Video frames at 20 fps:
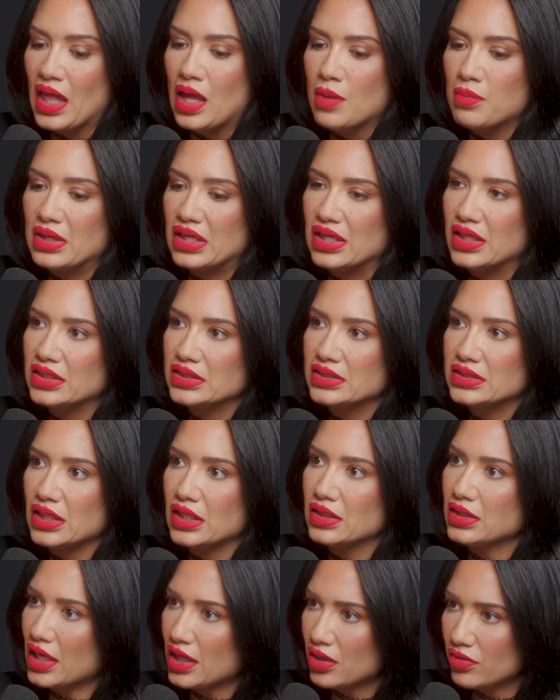Because a
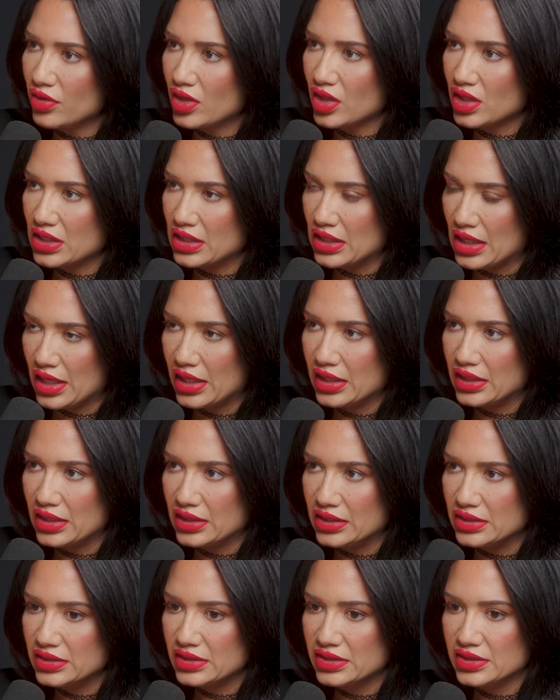lot of our clients
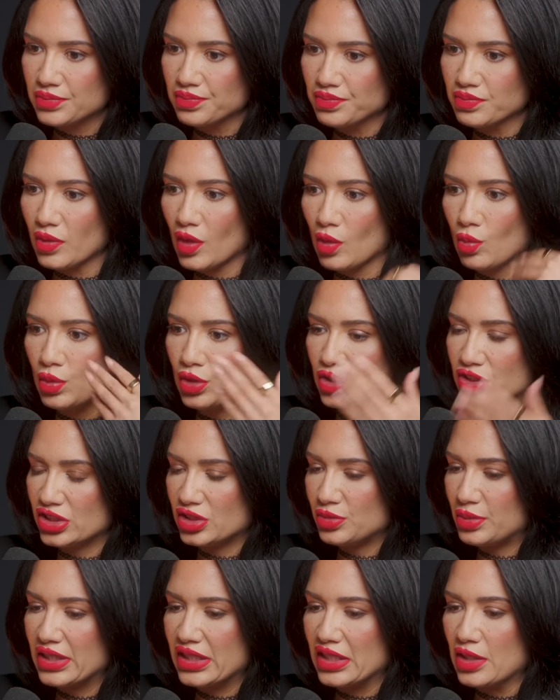clients, we were just
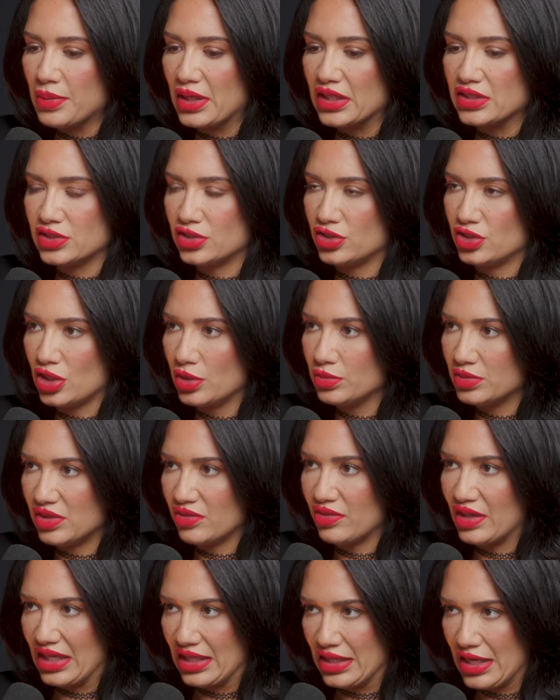speaking about in terms of
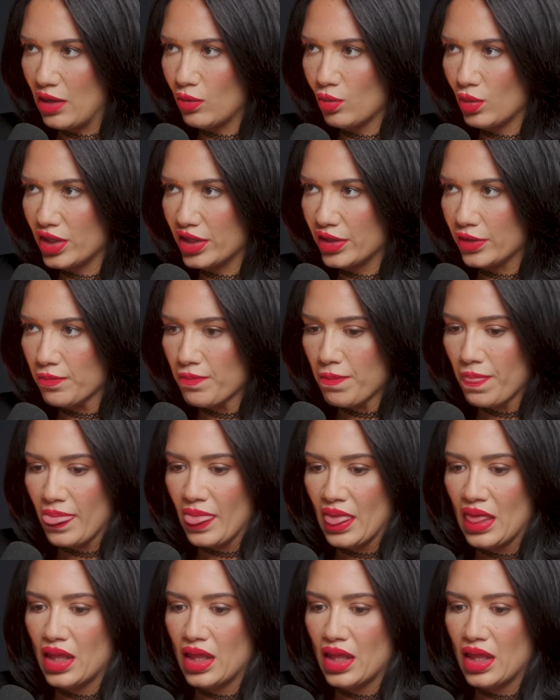like network. Mm-hmm.